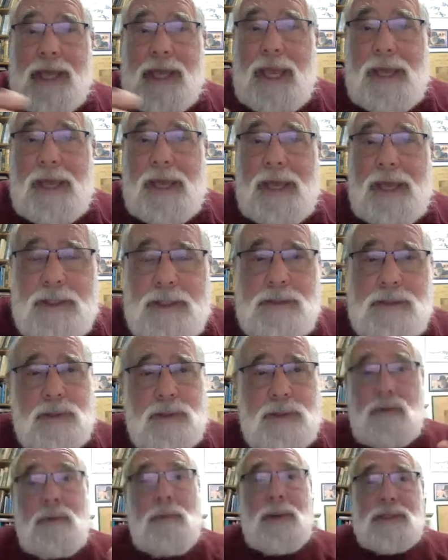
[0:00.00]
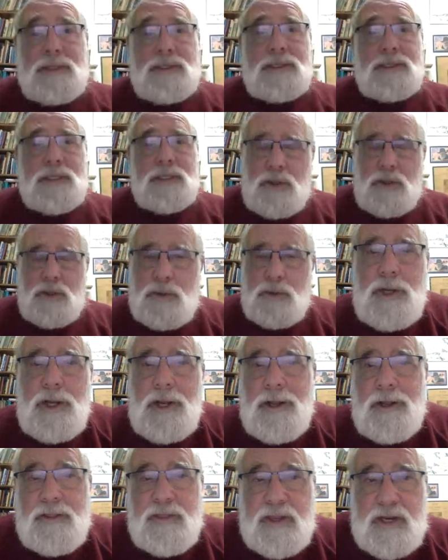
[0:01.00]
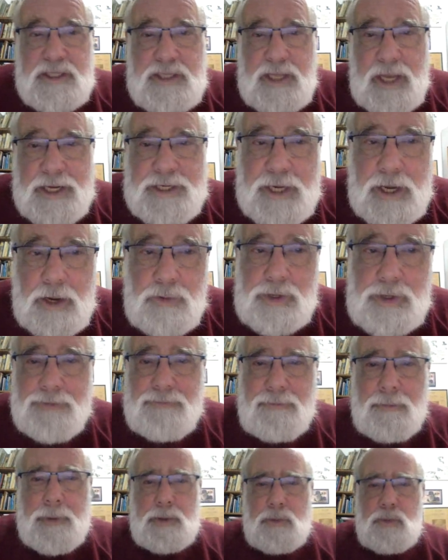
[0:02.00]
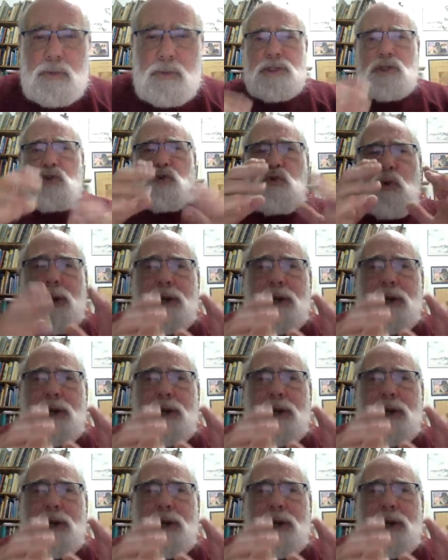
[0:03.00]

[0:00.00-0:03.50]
came in 3 months ago, the Netanyahu government with these